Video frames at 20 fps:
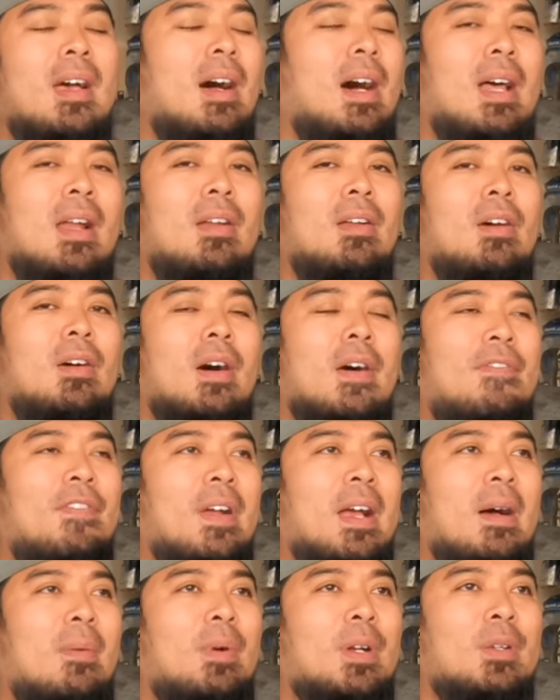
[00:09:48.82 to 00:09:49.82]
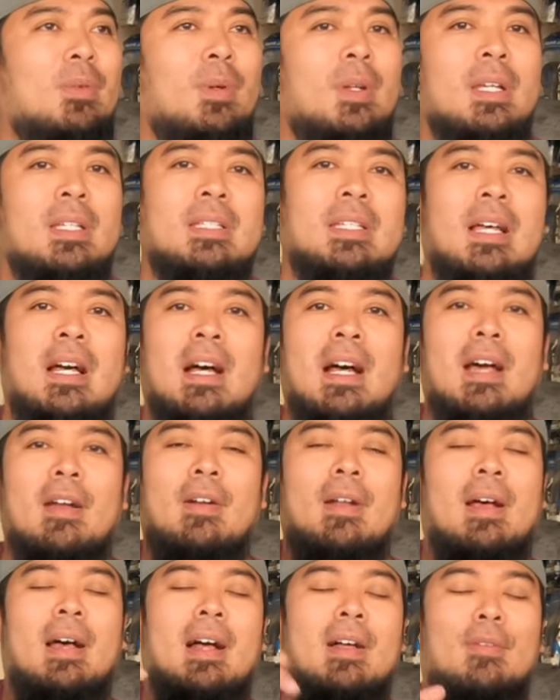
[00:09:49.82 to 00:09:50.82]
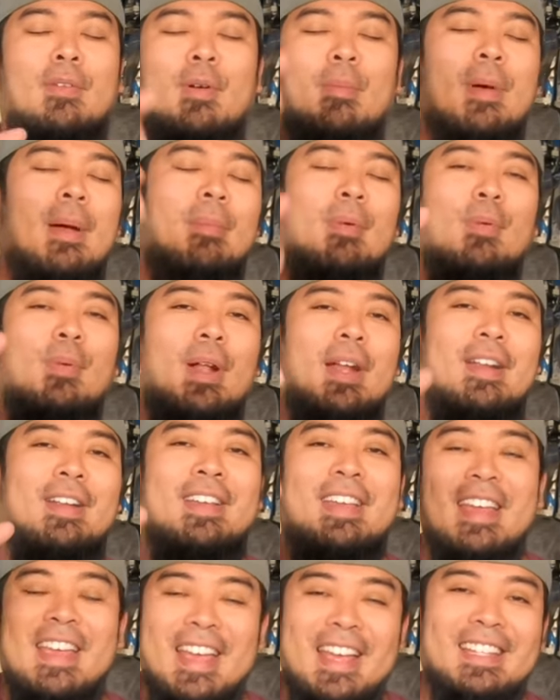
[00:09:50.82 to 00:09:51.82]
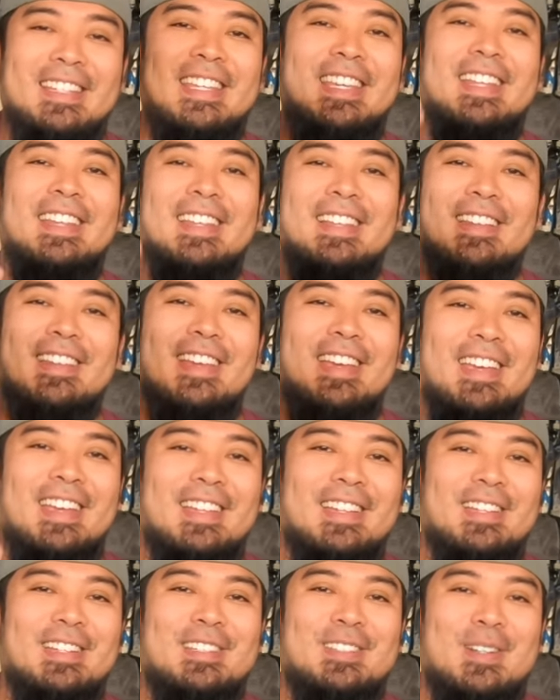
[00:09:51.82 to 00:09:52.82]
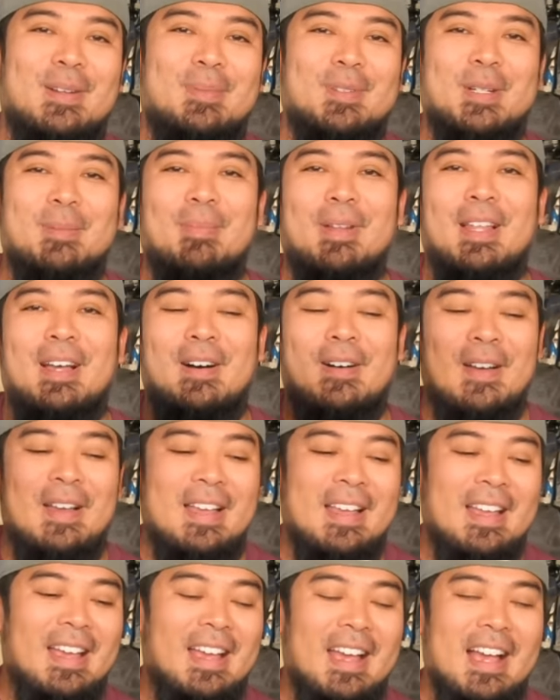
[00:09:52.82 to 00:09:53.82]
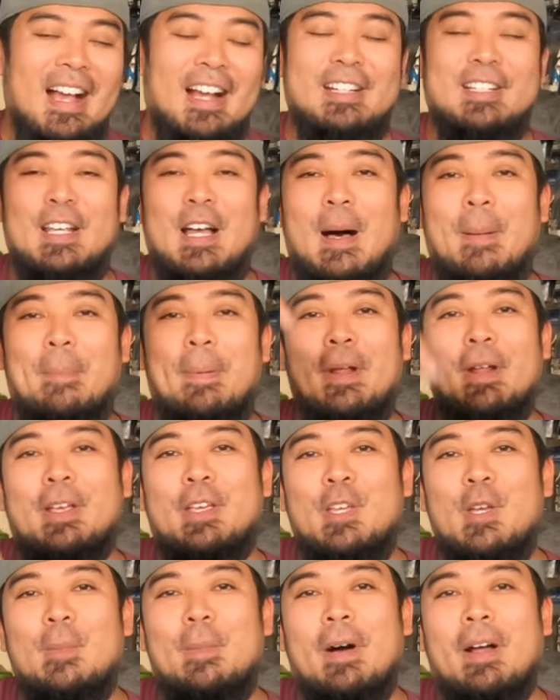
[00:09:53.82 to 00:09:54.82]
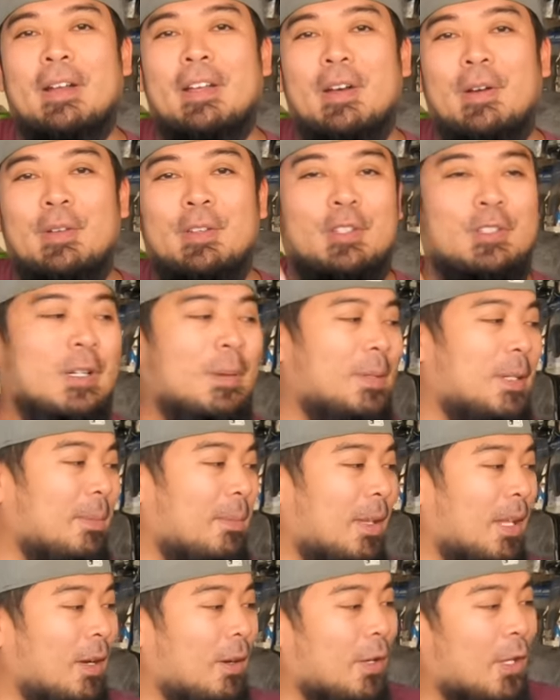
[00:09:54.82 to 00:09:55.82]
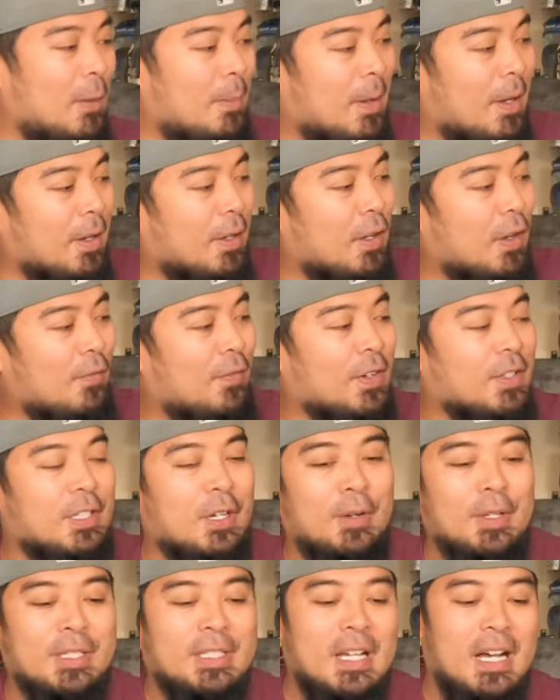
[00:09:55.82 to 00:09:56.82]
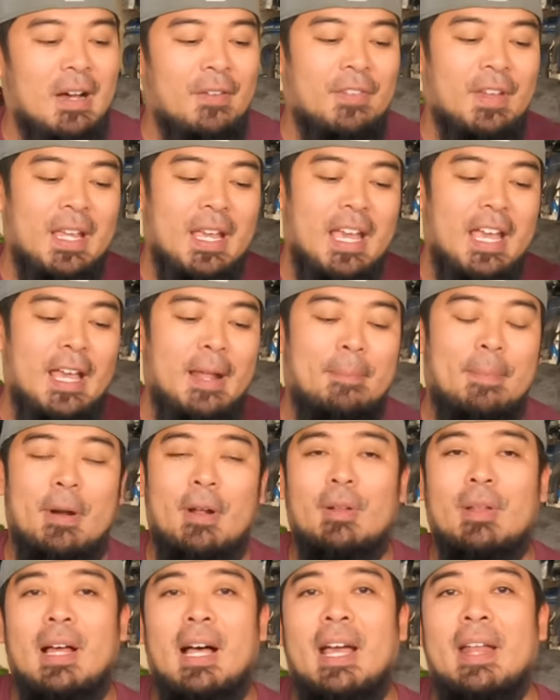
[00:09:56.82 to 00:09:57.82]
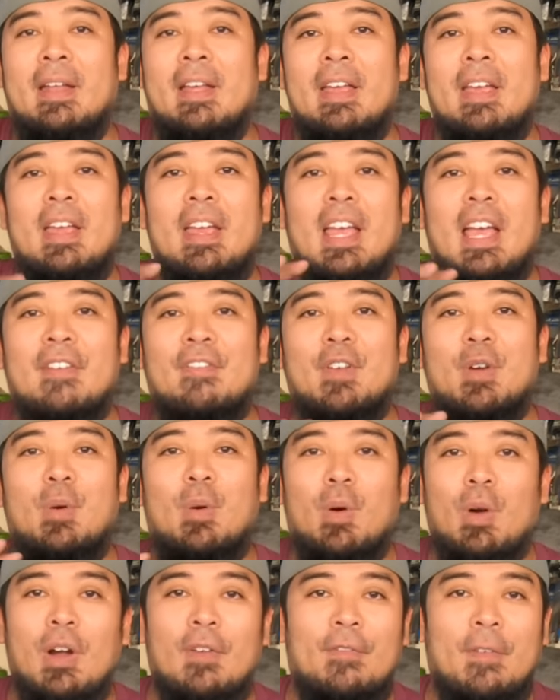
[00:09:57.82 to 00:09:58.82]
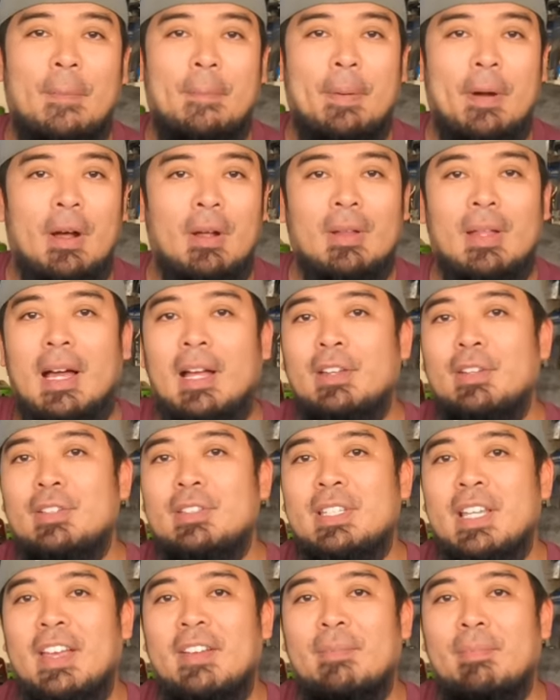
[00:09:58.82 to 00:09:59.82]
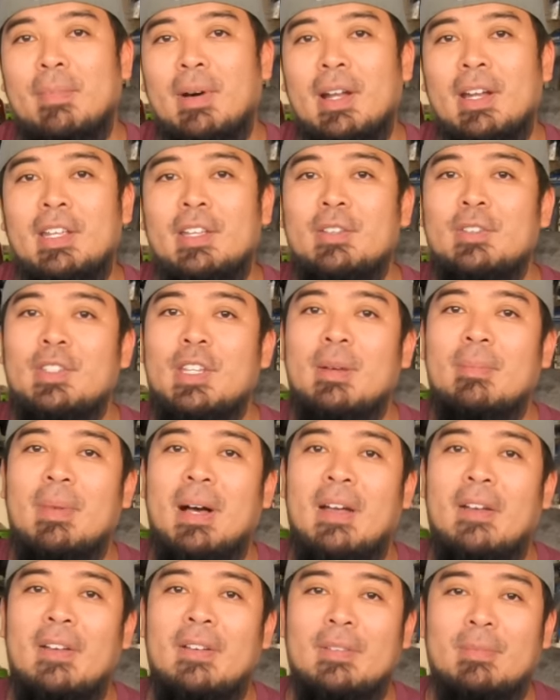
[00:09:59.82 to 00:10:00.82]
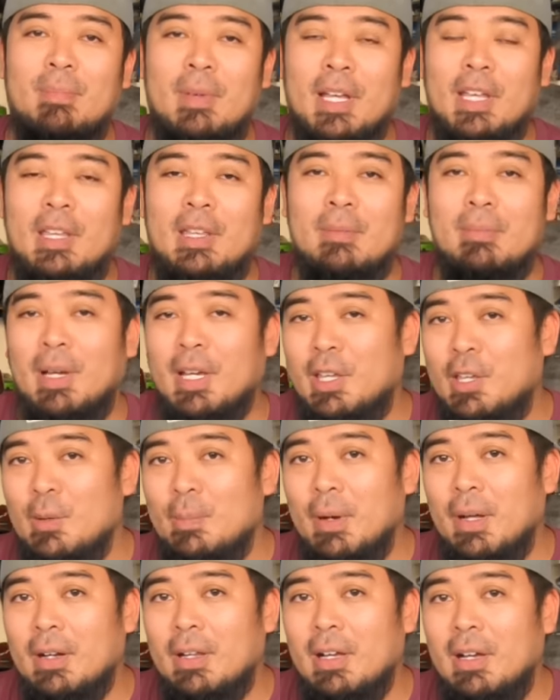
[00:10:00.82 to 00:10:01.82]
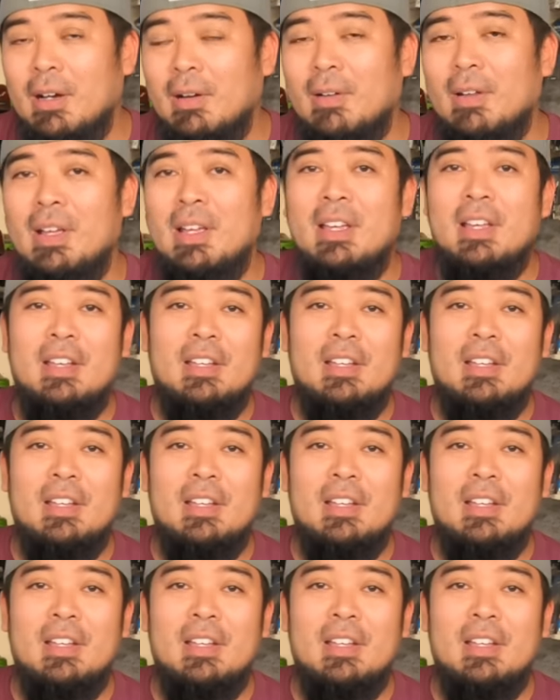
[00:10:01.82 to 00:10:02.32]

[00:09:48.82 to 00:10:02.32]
I don't know. I forgot what it is. I'll remember when it's in the link in the description below. Actually, I'll put a coupon code in the description below. Coupon code for Tony's Coffee and ProLine. If you order from ProLine, you save money using my coupon code.